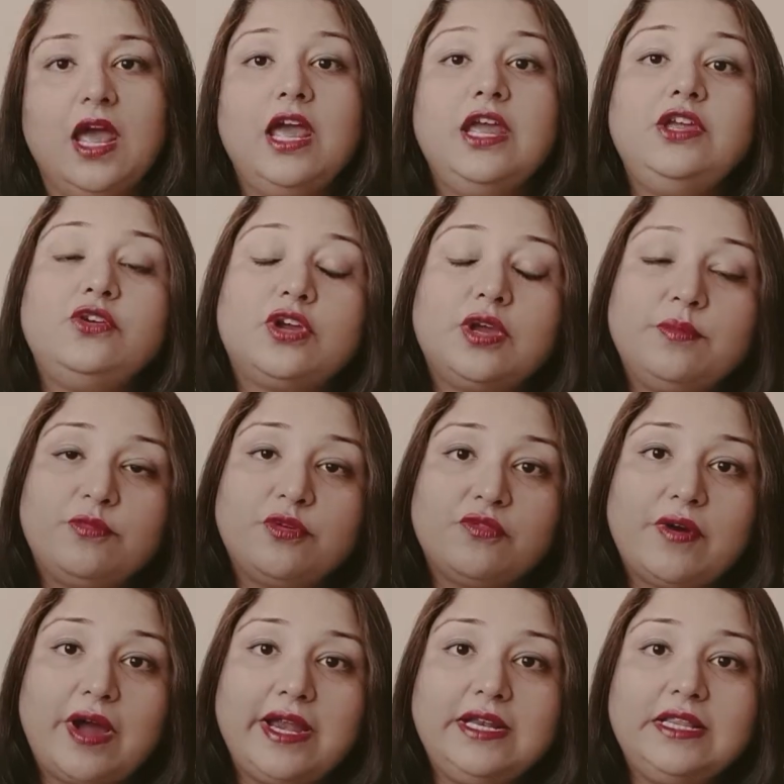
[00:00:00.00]
You can
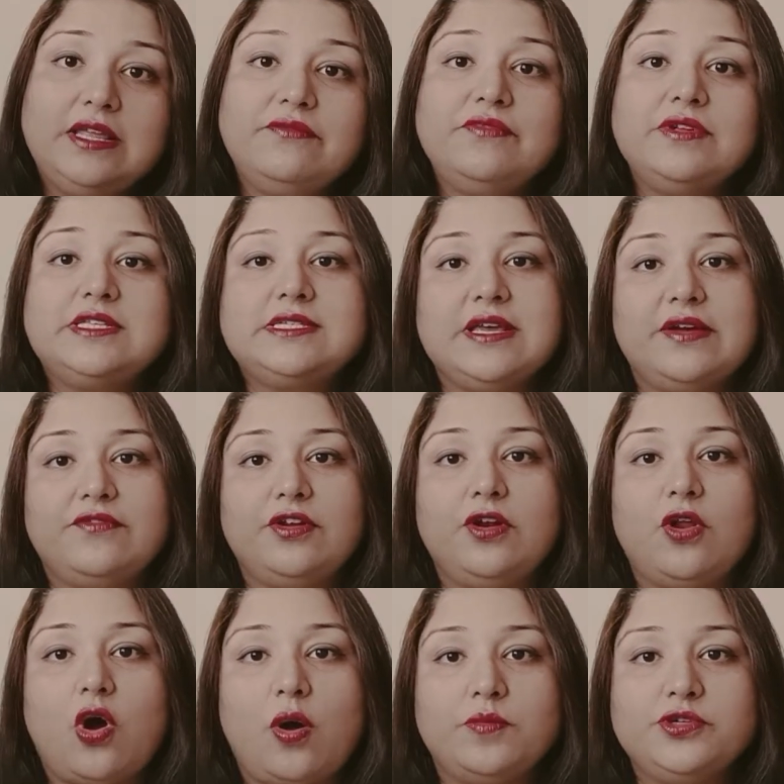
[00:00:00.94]
provide them with
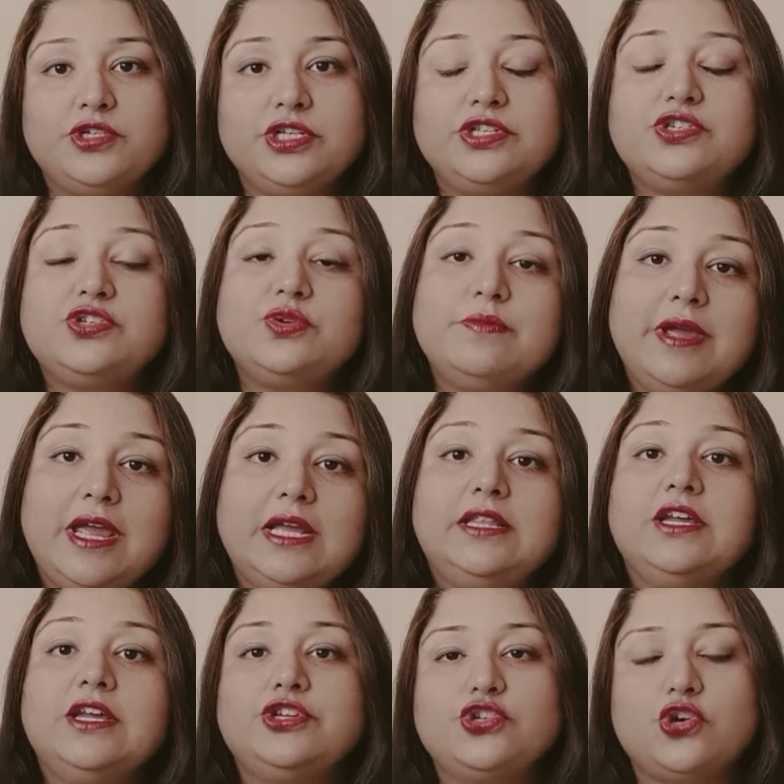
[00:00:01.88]
several options to make
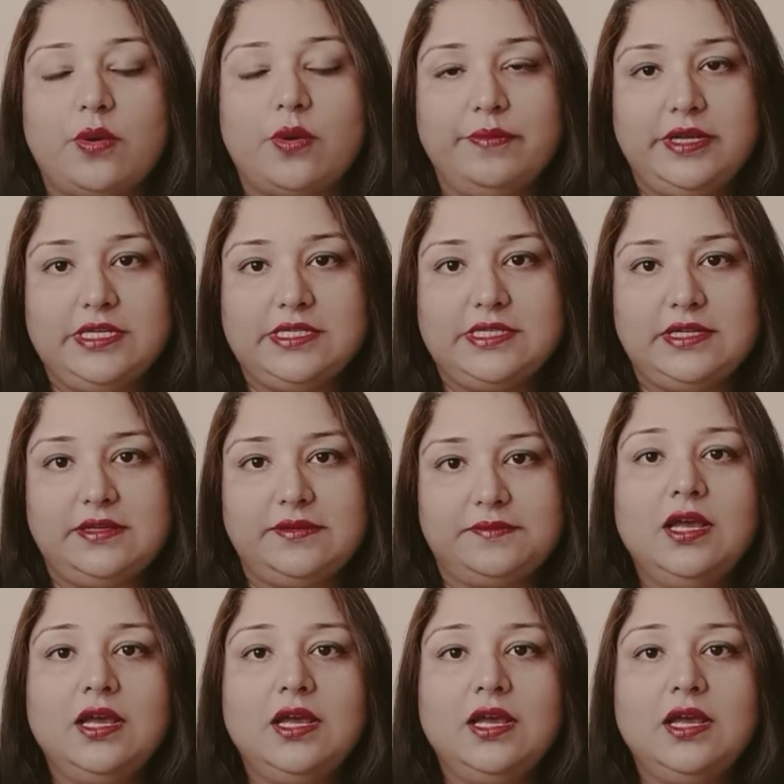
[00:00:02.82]
their job easy.